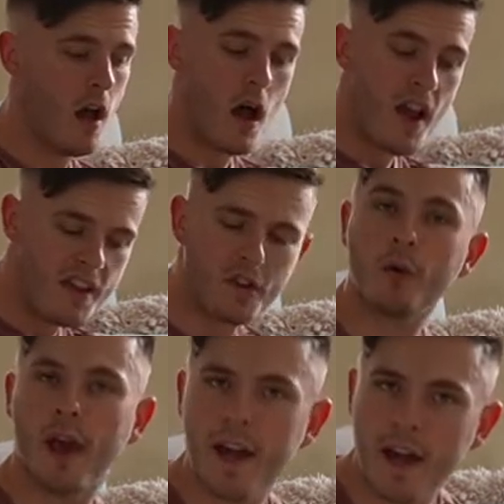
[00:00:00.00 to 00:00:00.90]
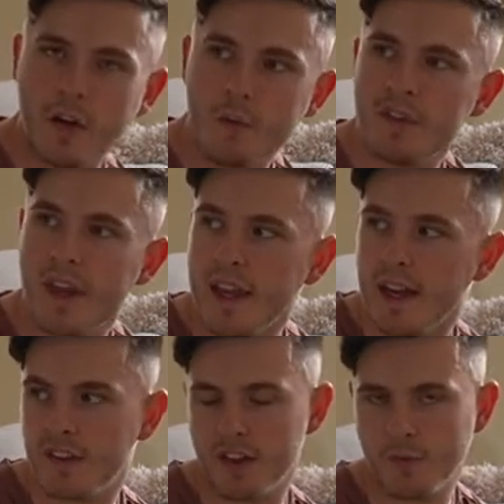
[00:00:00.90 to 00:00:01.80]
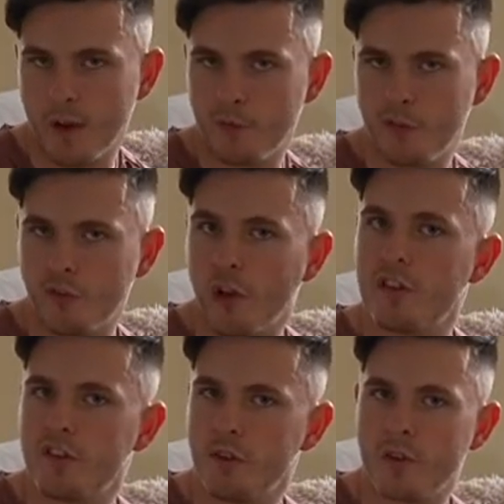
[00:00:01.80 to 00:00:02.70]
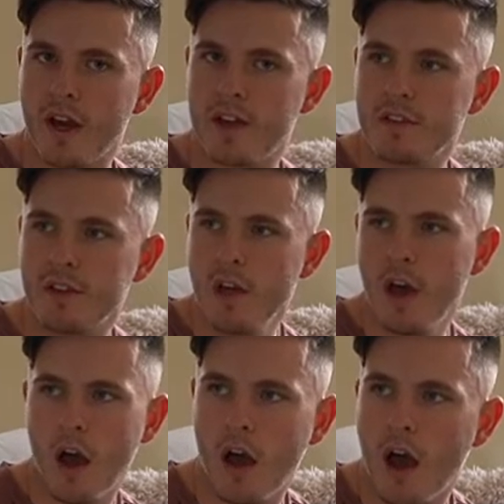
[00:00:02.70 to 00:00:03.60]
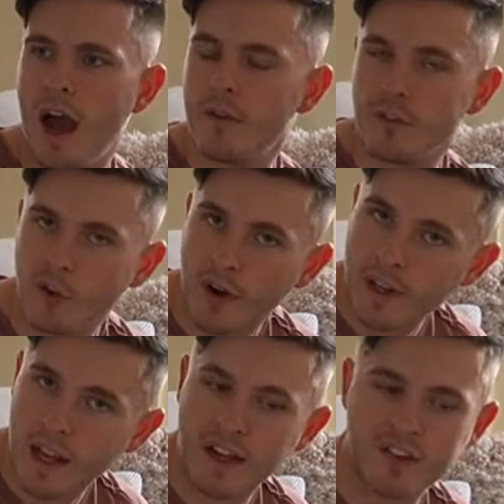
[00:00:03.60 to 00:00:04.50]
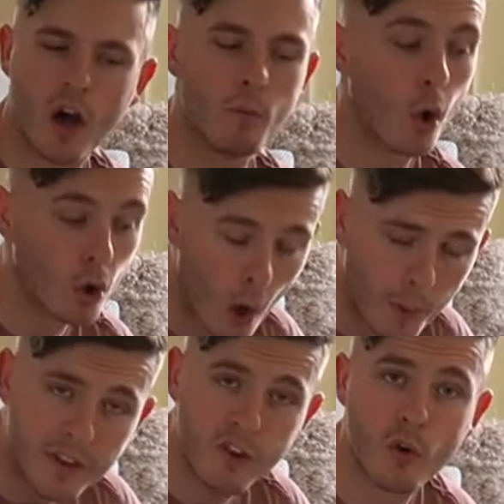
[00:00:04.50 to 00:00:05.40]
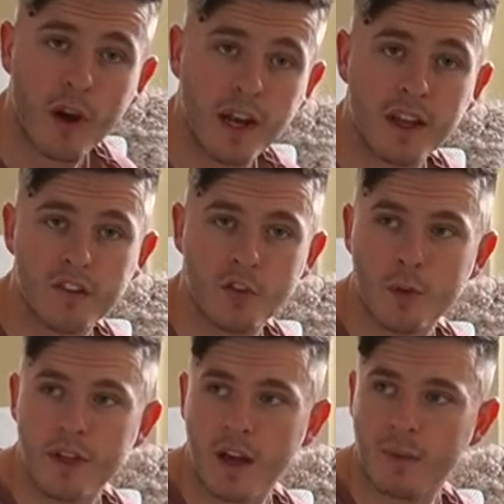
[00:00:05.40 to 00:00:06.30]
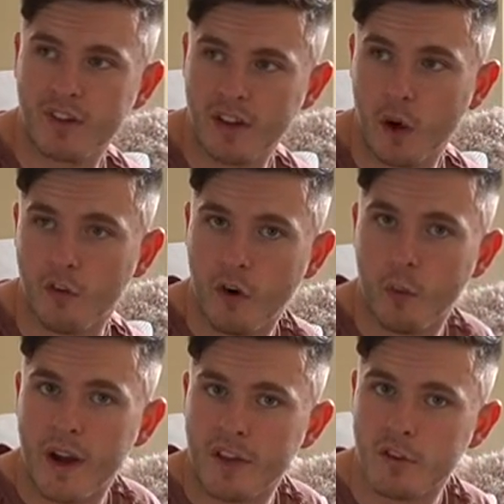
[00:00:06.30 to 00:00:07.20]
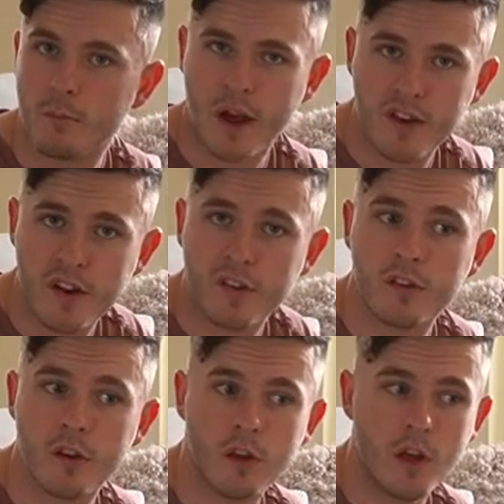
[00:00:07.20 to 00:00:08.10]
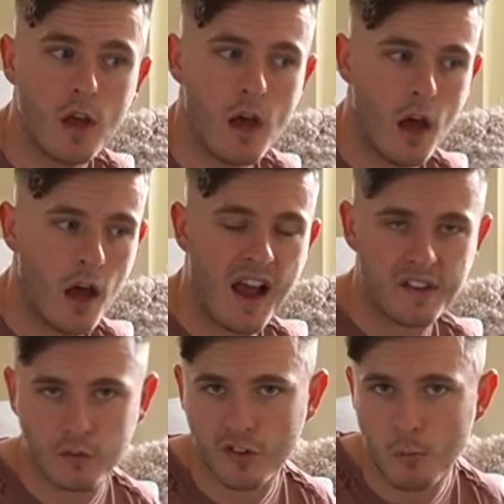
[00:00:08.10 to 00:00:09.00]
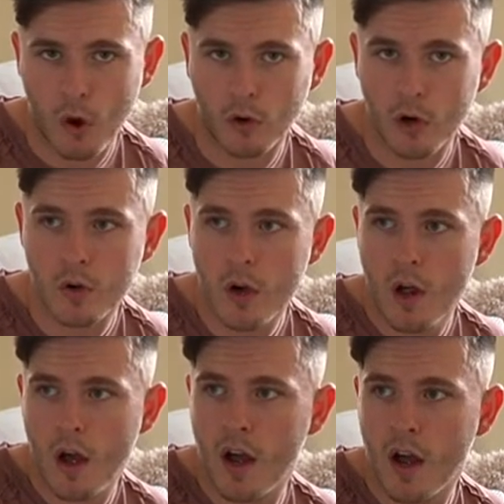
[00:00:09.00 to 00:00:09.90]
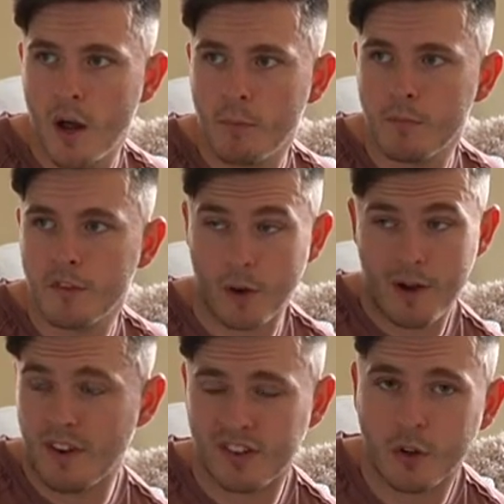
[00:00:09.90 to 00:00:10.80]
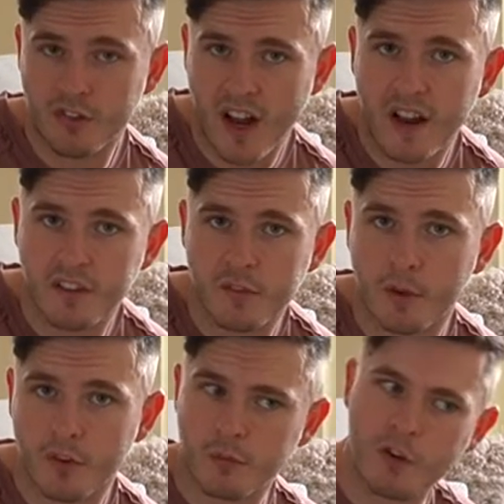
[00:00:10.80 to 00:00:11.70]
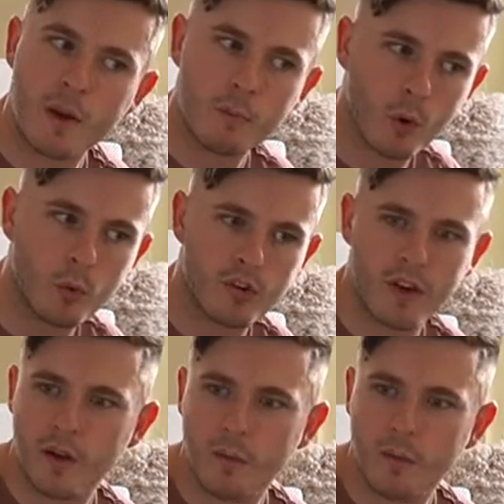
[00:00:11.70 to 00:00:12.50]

It's okay now. I've been taking anti-inflammatories for like 2 days. I haven't trained legs. I'm not going to train legs this week. I'm actually off away to Manchester as of tomorrow. So I haven't actually got a chance because I'm training pool today.